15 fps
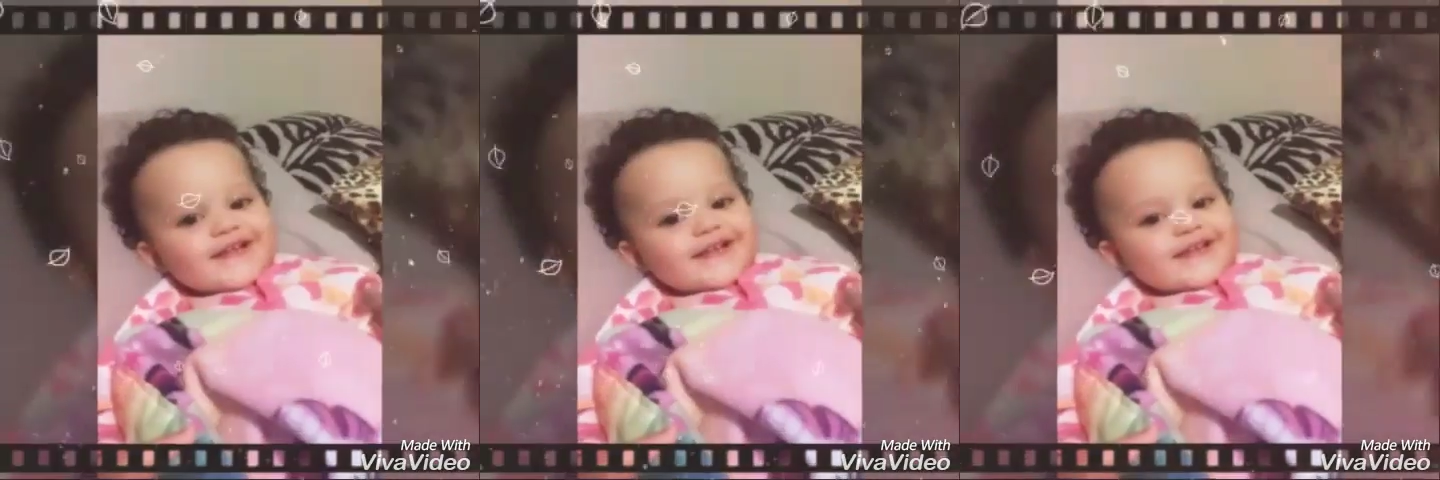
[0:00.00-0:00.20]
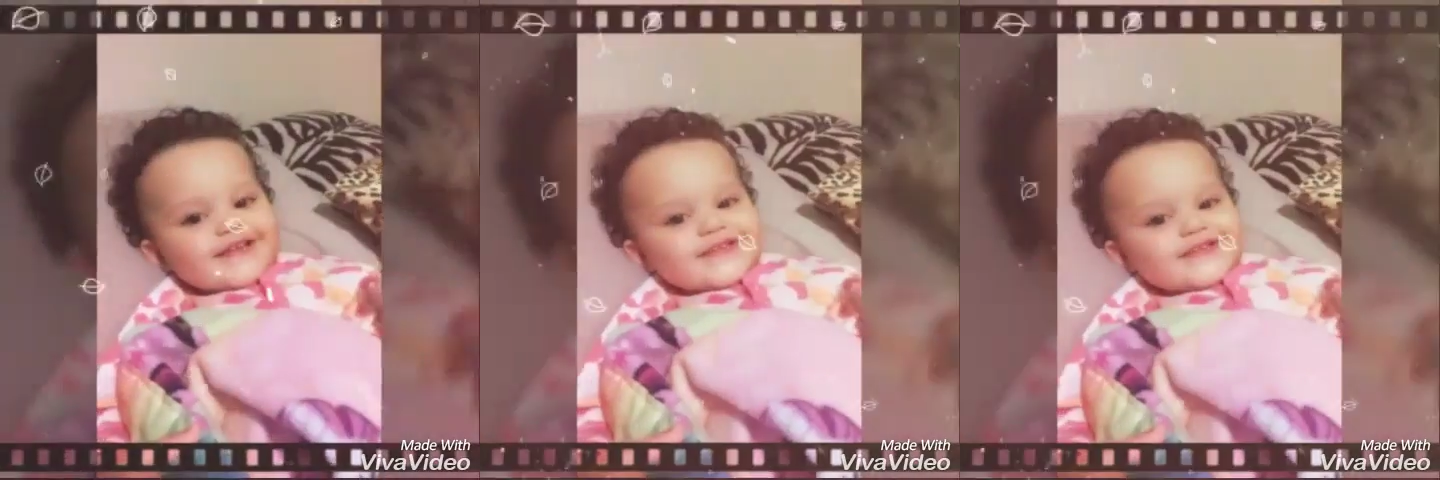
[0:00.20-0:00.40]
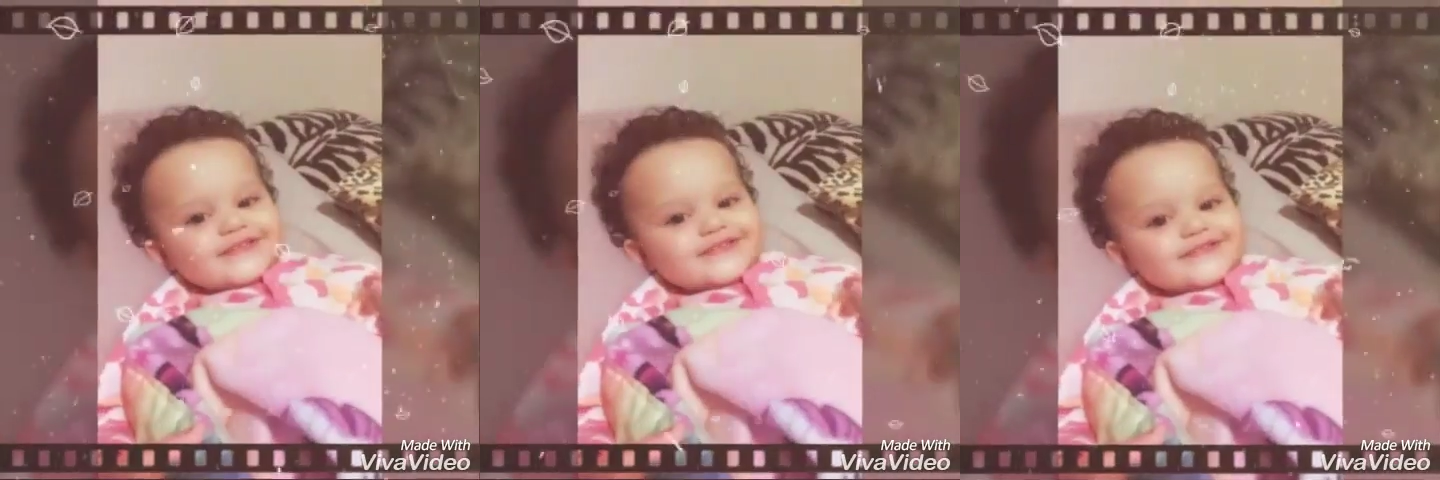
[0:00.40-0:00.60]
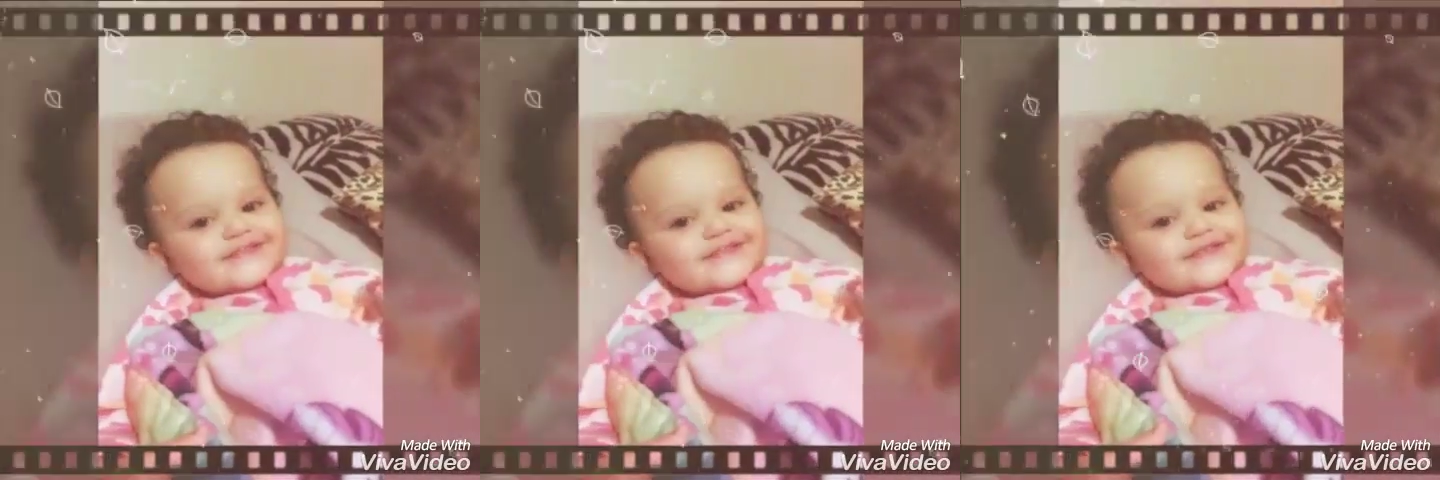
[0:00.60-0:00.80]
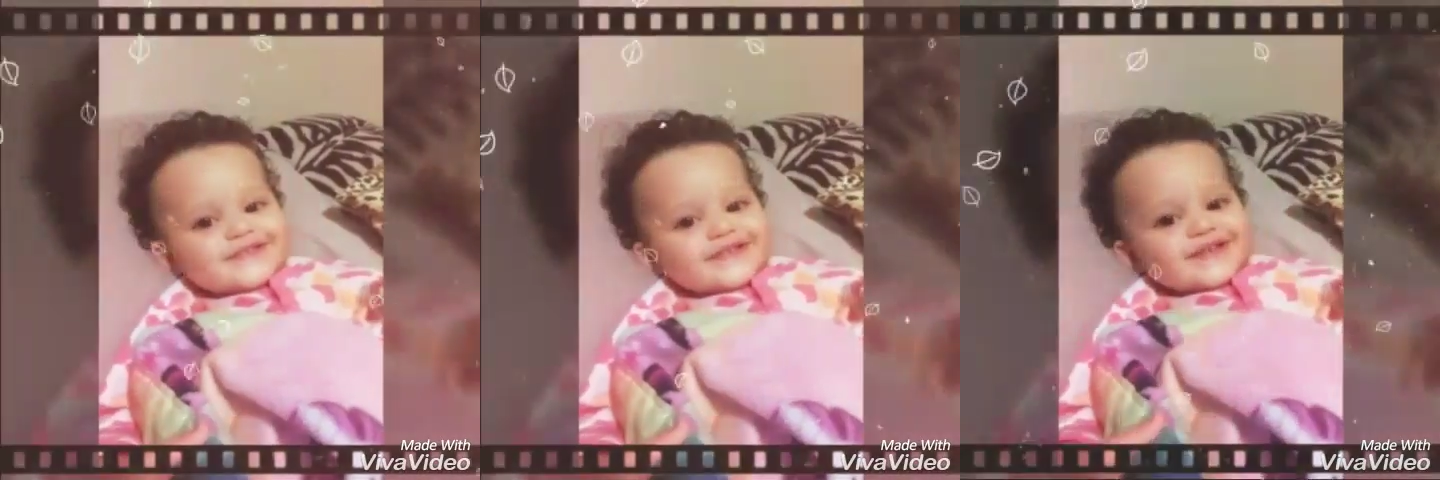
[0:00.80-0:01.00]
Say night
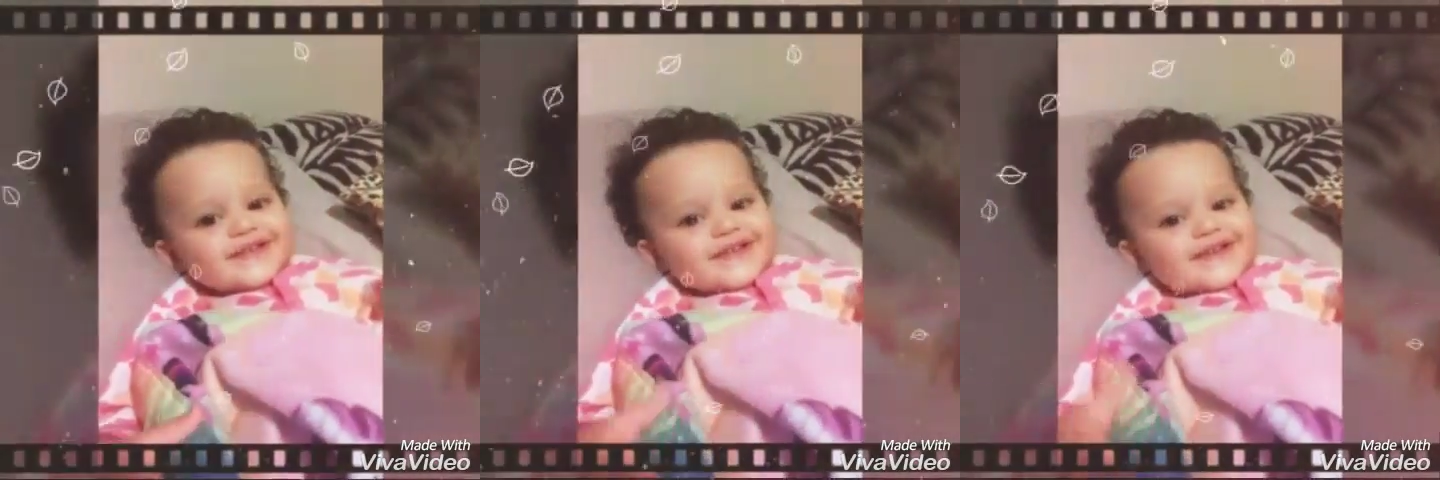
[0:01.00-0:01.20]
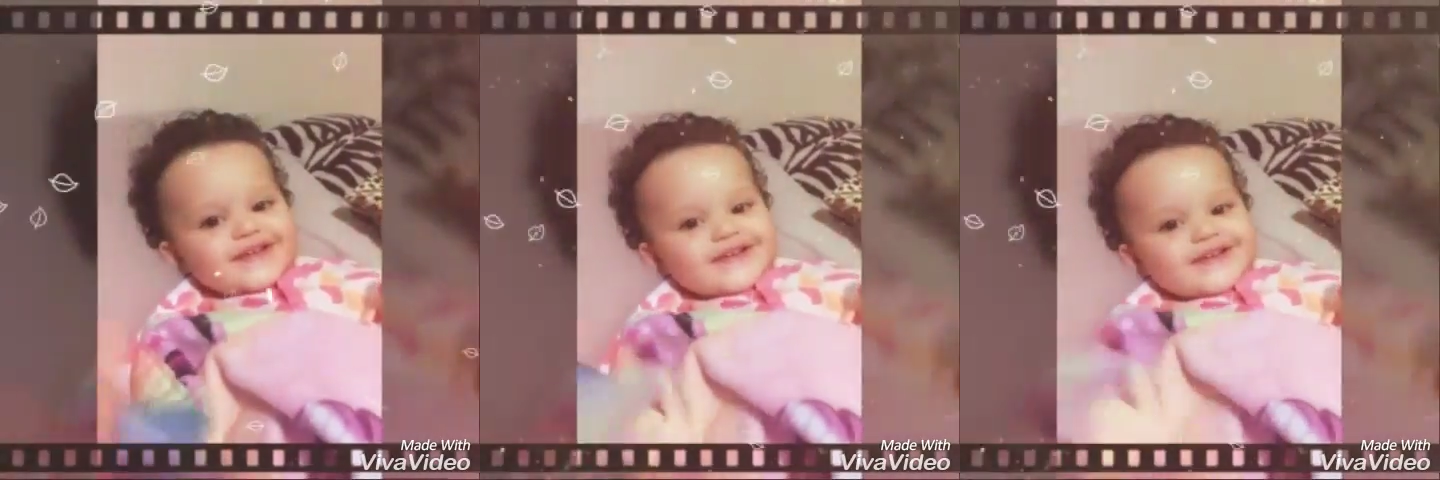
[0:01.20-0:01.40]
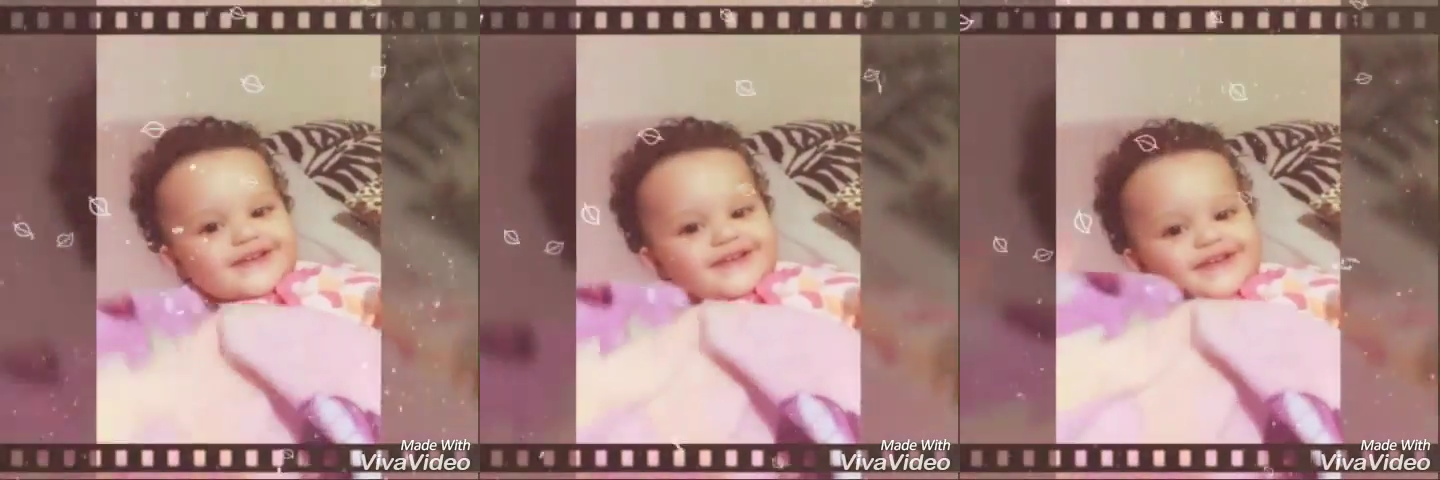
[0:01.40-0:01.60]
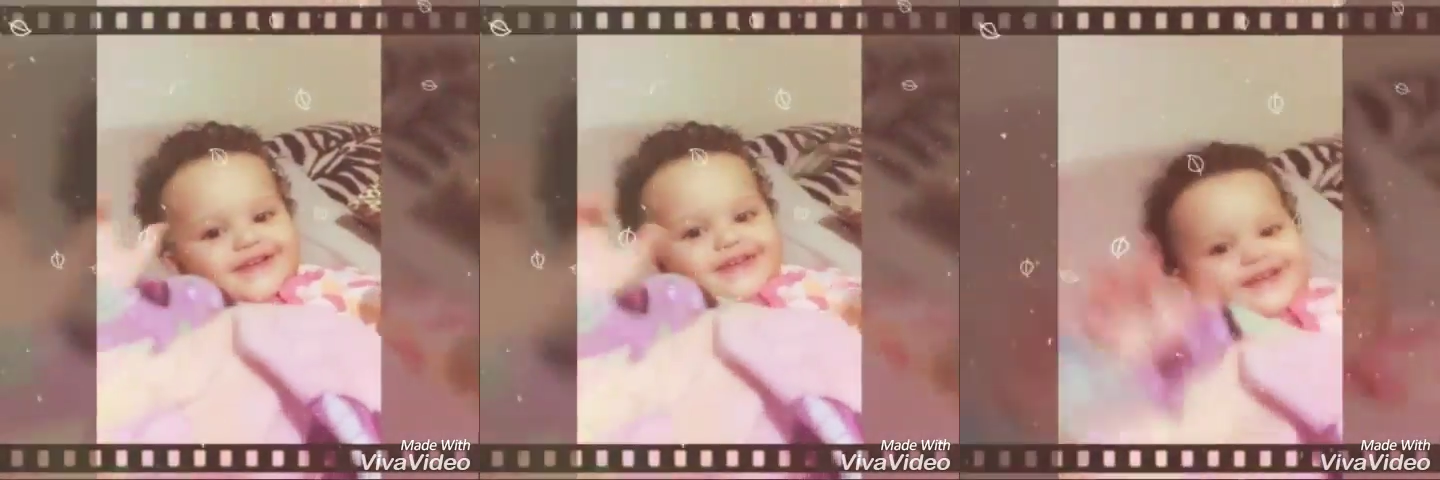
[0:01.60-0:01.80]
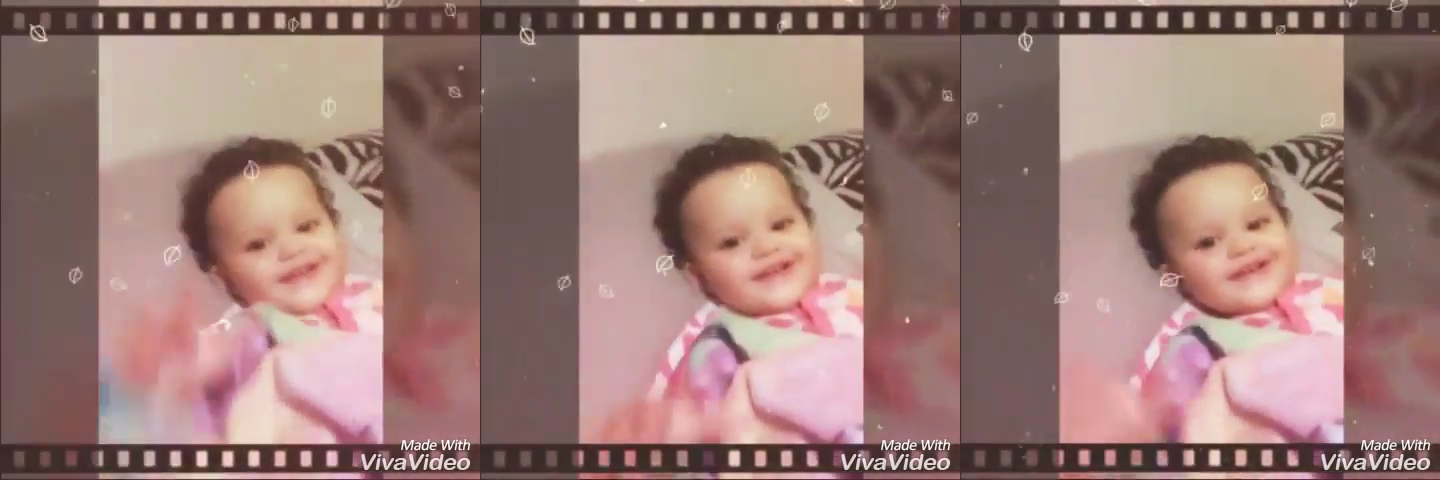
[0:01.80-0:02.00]
night, say
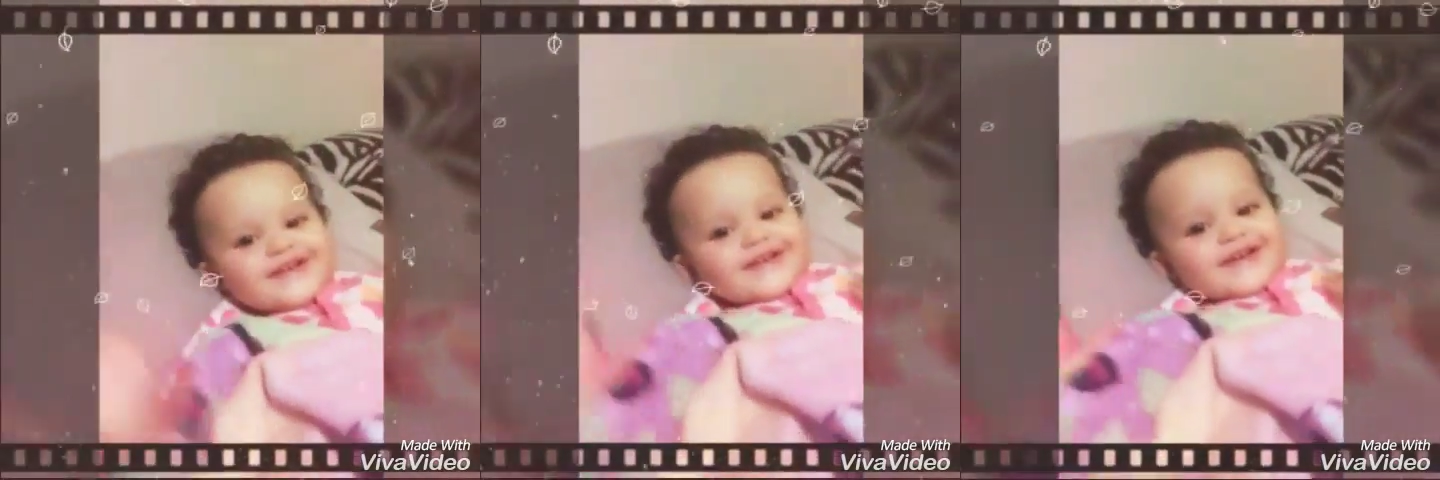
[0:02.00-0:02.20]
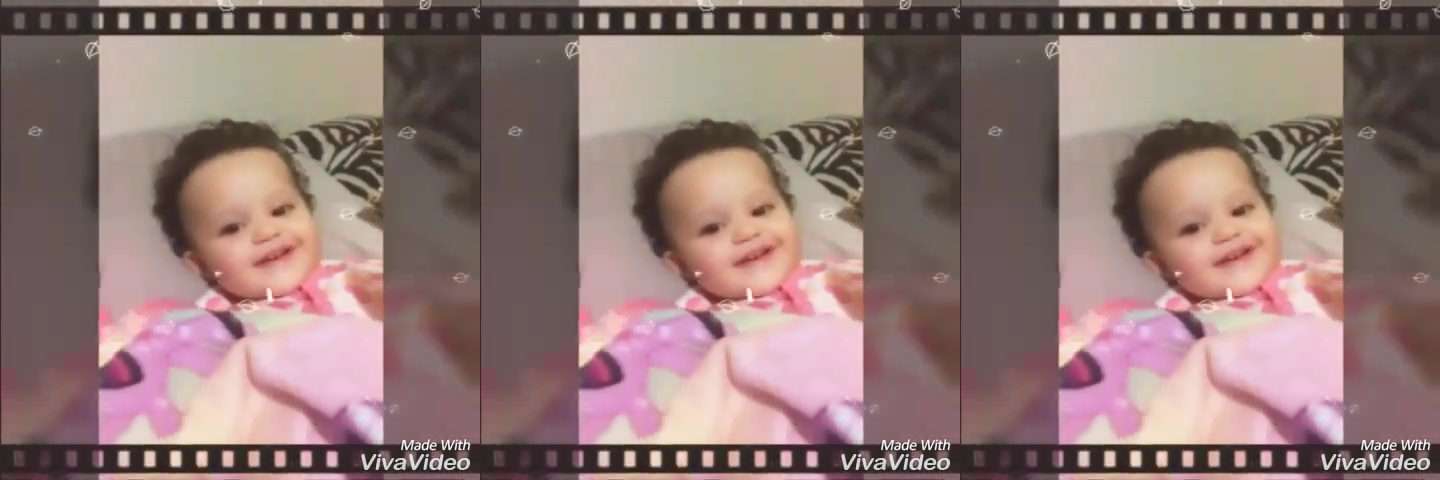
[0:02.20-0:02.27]
ayayo.